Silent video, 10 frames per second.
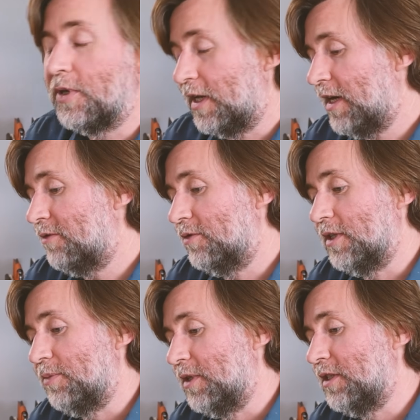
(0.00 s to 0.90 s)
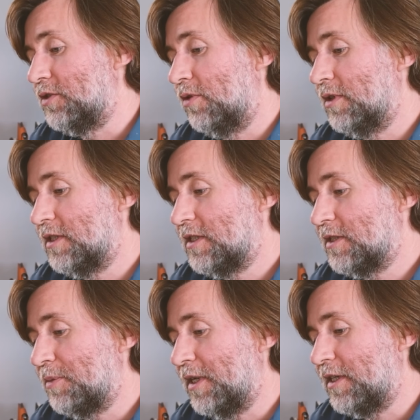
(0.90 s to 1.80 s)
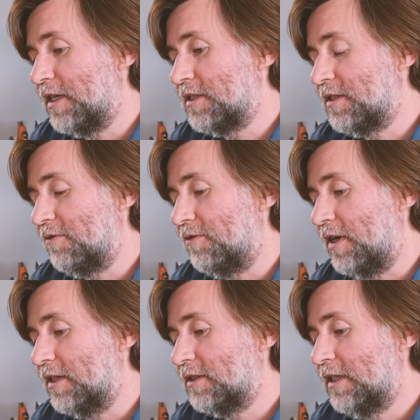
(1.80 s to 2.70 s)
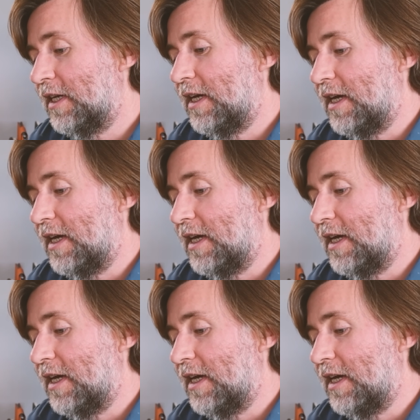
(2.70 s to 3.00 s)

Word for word: But I have really been enjoying these display glasses in fact,